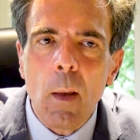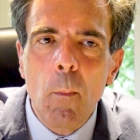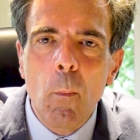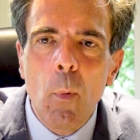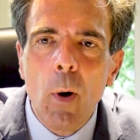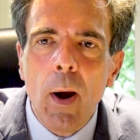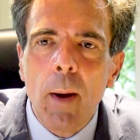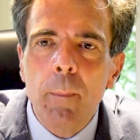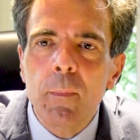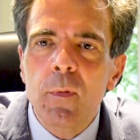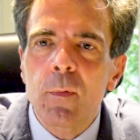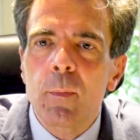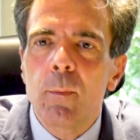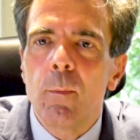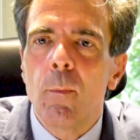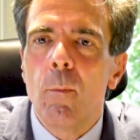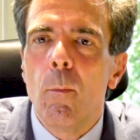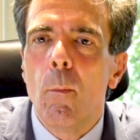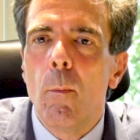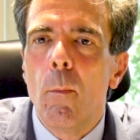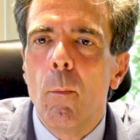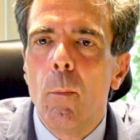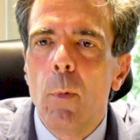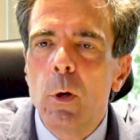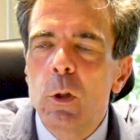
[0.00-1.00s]
perhaps
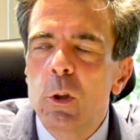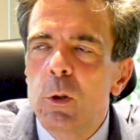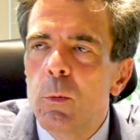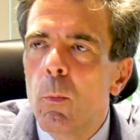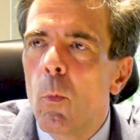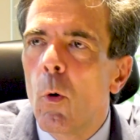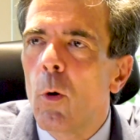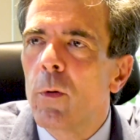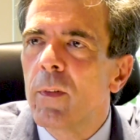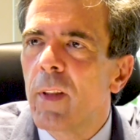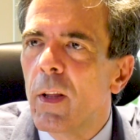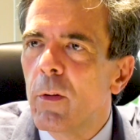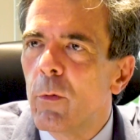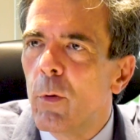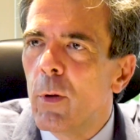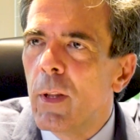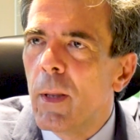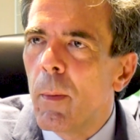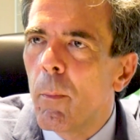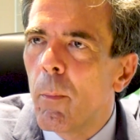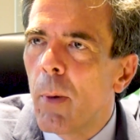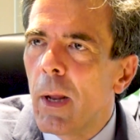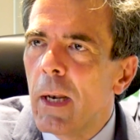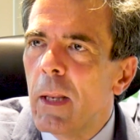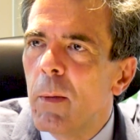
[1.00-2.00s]
much more than the
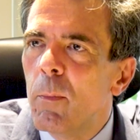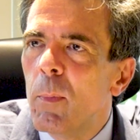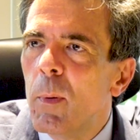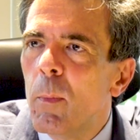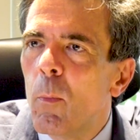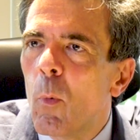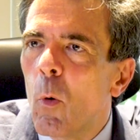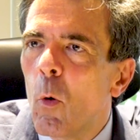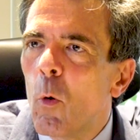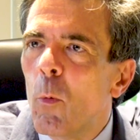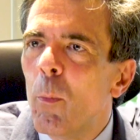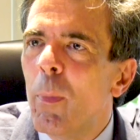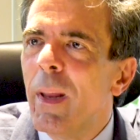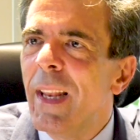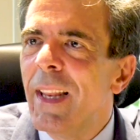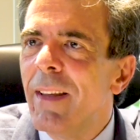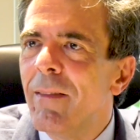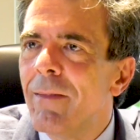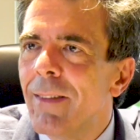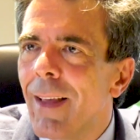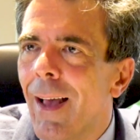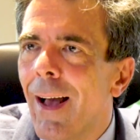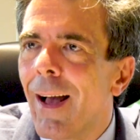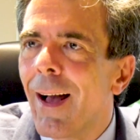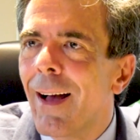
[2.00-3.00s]
Nepali people
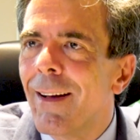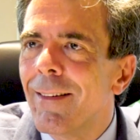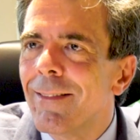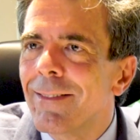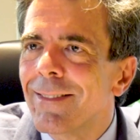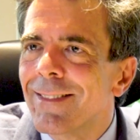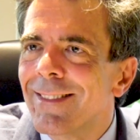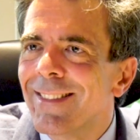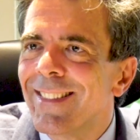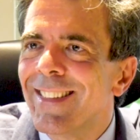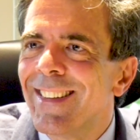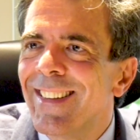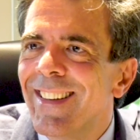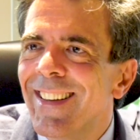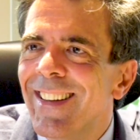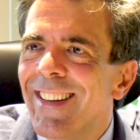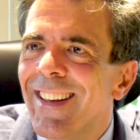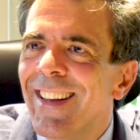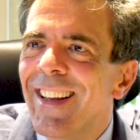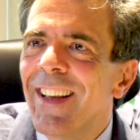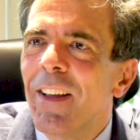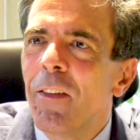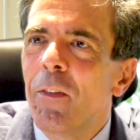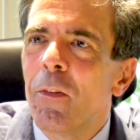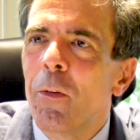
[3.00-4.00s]
believe they have.
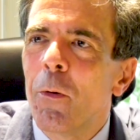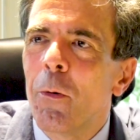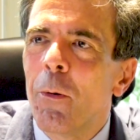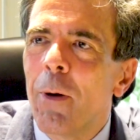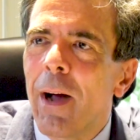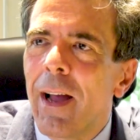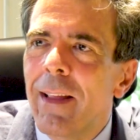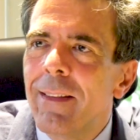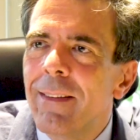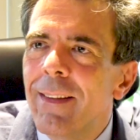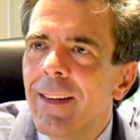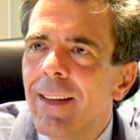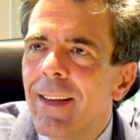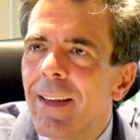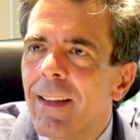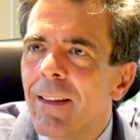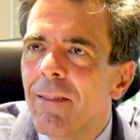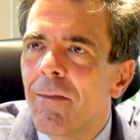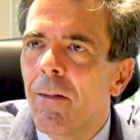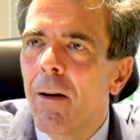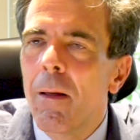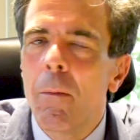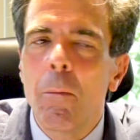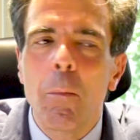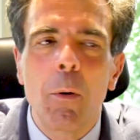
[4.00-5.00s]
So I think it's
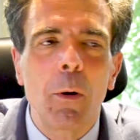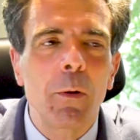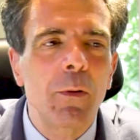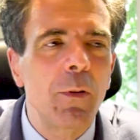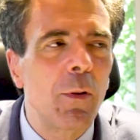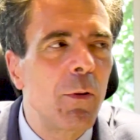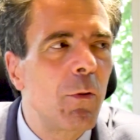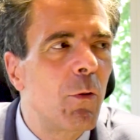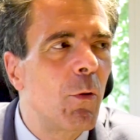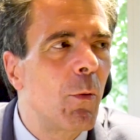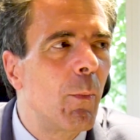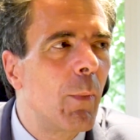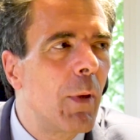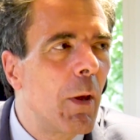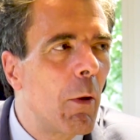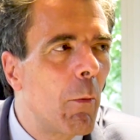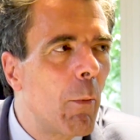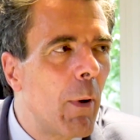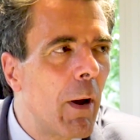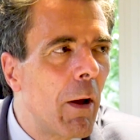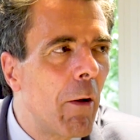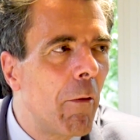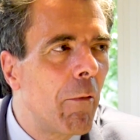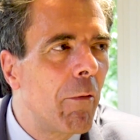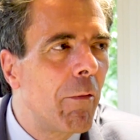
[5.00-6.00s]
very important to be
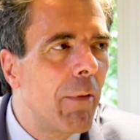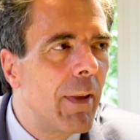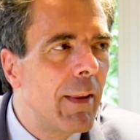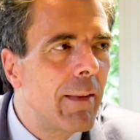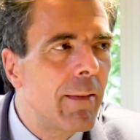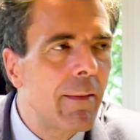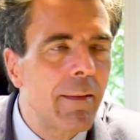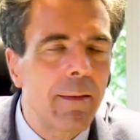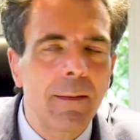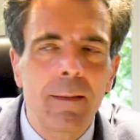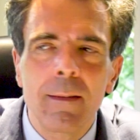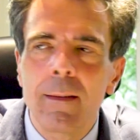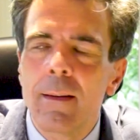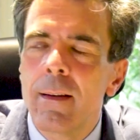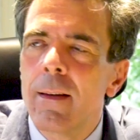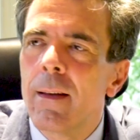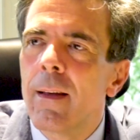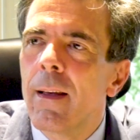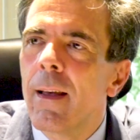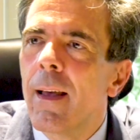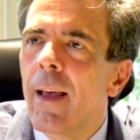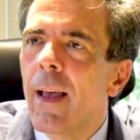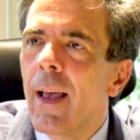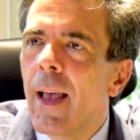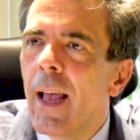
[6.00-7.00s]
aware of it
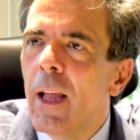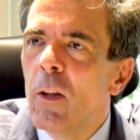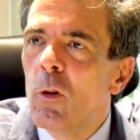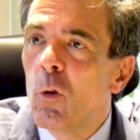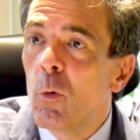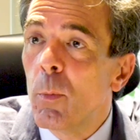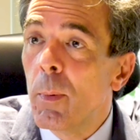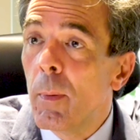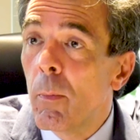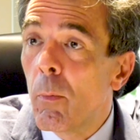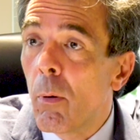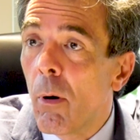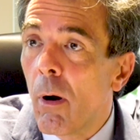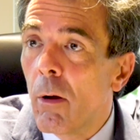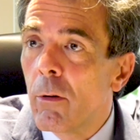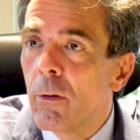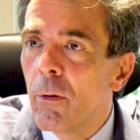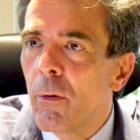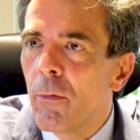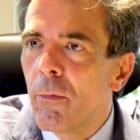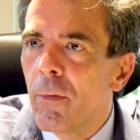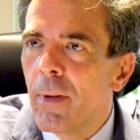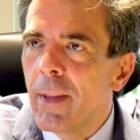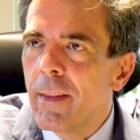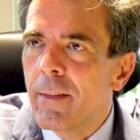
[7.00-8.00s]
and to be proud
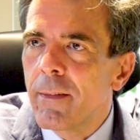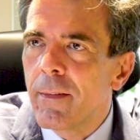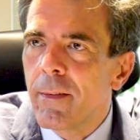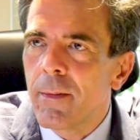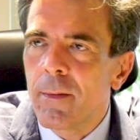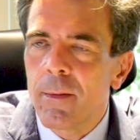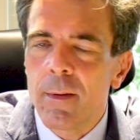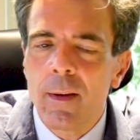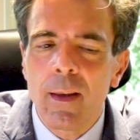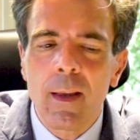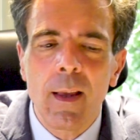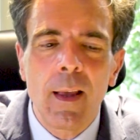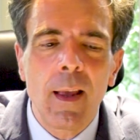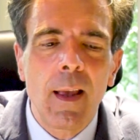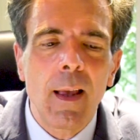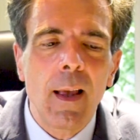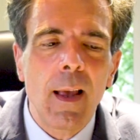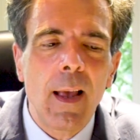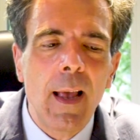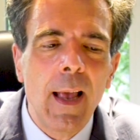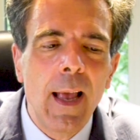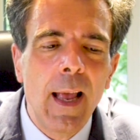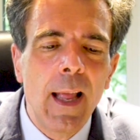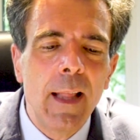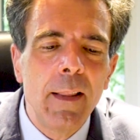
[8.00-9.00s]
of it,
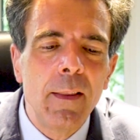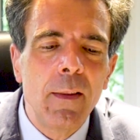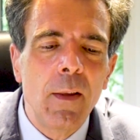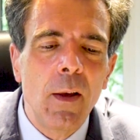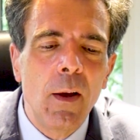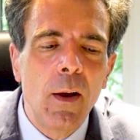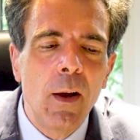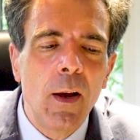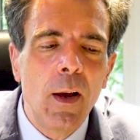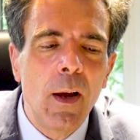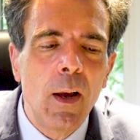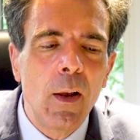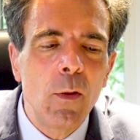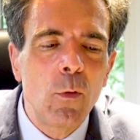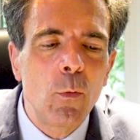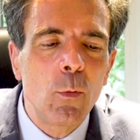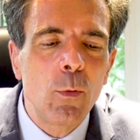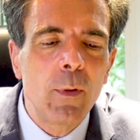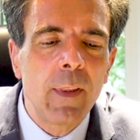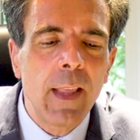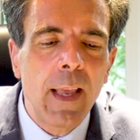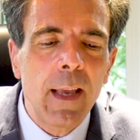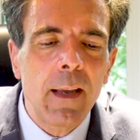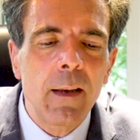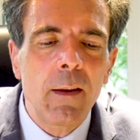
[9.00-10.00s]
and to
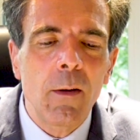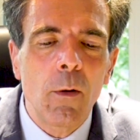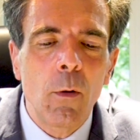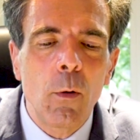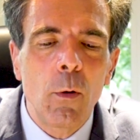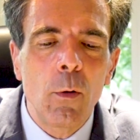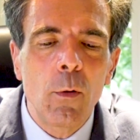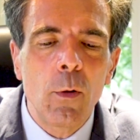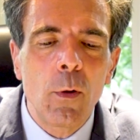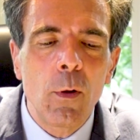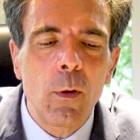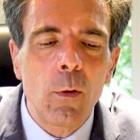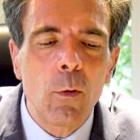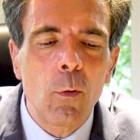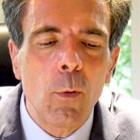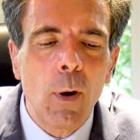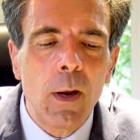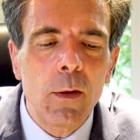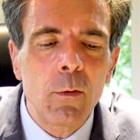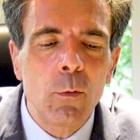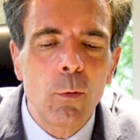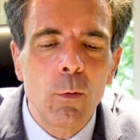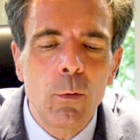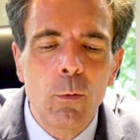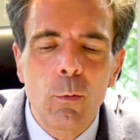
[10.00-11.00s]

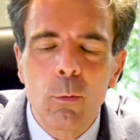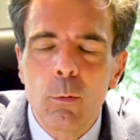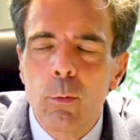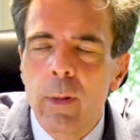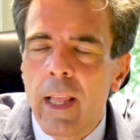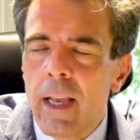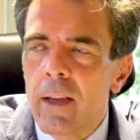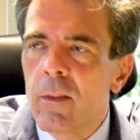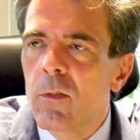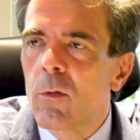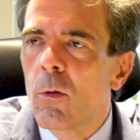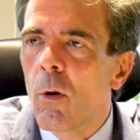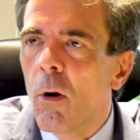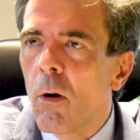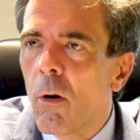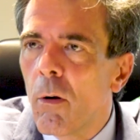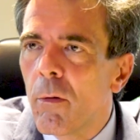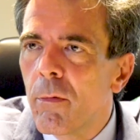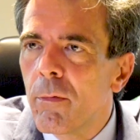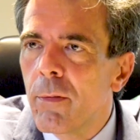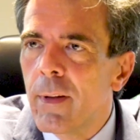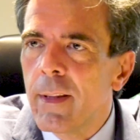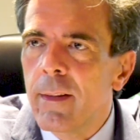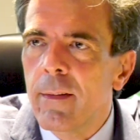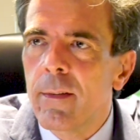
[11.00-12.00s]
take stock
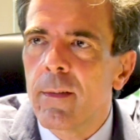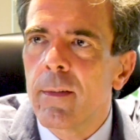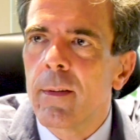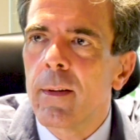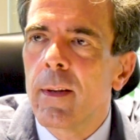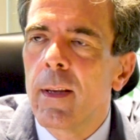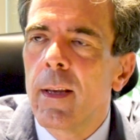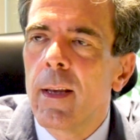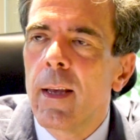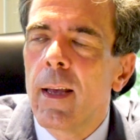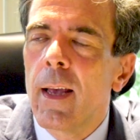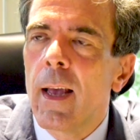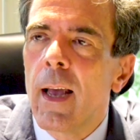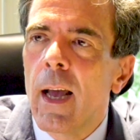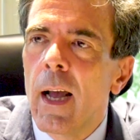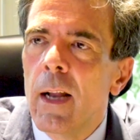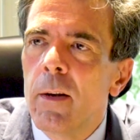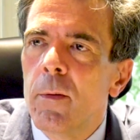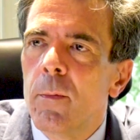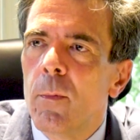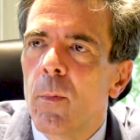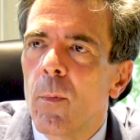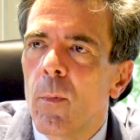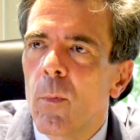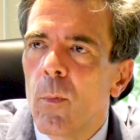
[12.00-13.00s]
of it
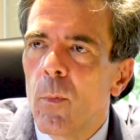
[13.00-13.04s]
and